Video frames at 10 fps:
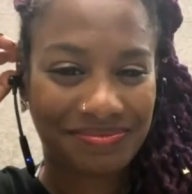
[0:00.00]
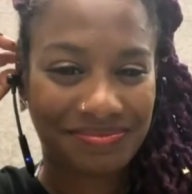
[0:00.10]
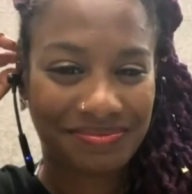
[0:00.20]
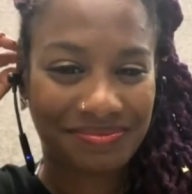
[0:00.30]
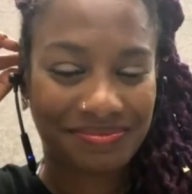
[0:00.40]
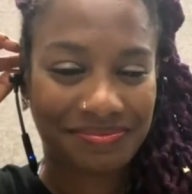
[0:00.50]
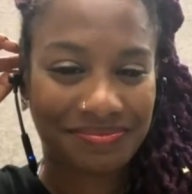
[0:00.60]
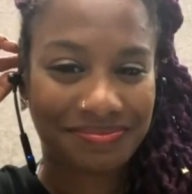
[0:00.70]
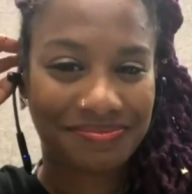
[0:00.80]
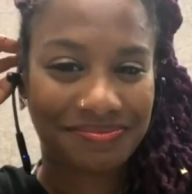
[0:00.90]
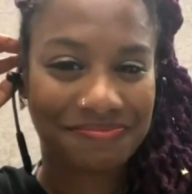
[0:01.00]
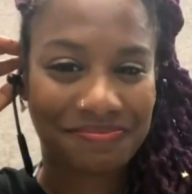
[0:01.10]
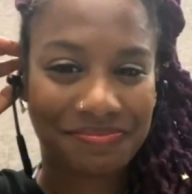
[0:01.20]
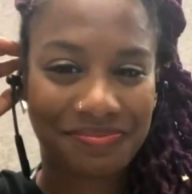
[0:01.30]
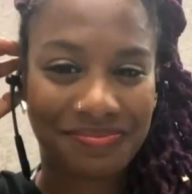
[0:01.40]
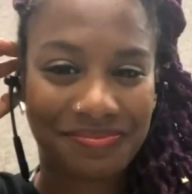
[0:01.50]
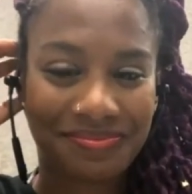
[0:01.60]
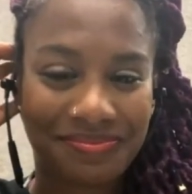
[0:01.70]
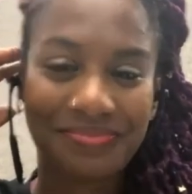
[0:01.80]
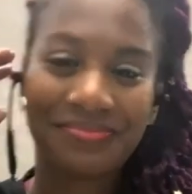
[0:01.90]

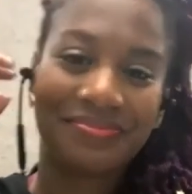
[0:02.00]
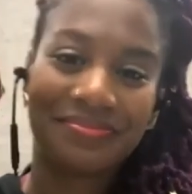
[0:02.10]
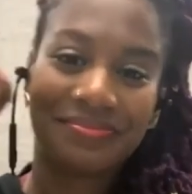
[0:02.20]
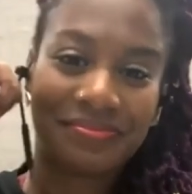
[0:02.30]
No words are spoken by the person on screen.